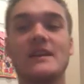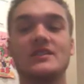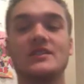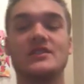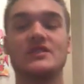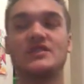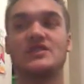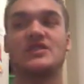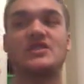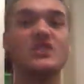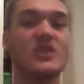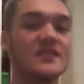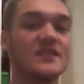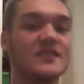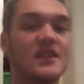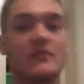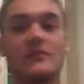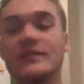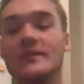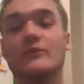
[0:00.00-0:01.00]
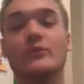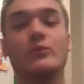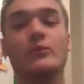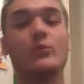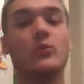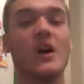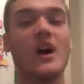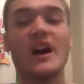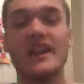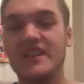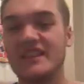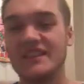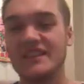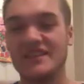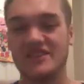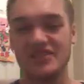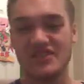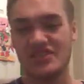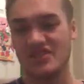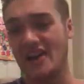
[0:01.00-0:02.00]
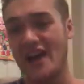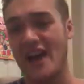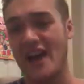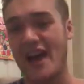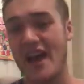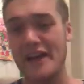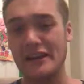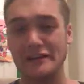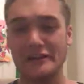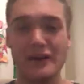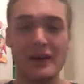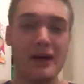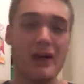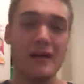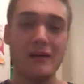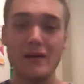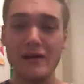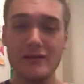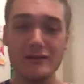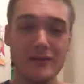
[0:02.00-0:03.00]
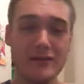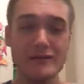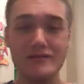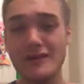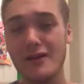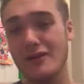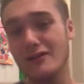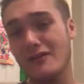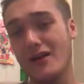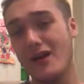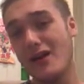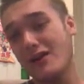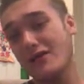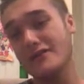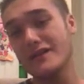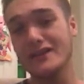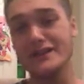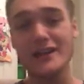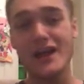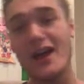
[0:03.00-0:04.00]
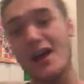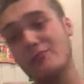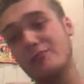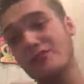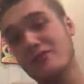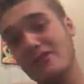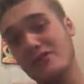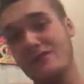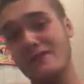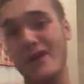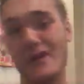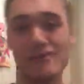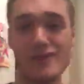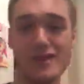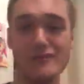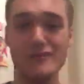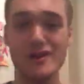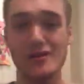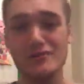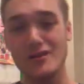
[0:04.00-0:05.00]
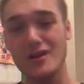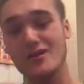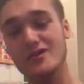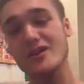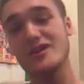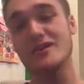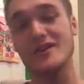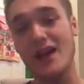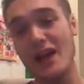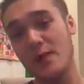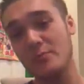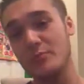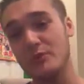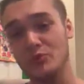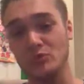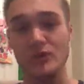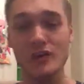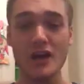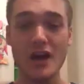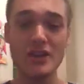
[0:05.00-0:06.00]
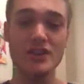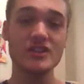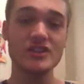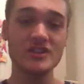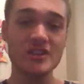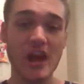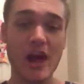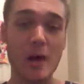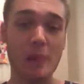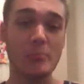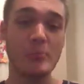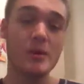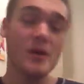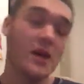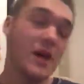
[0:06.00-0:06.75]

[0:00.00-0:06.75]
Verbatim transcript: Because she starts out really whiny and sad, and, oh, no, no, no, this happened, no, no, no, no, this happened, we gotta stop.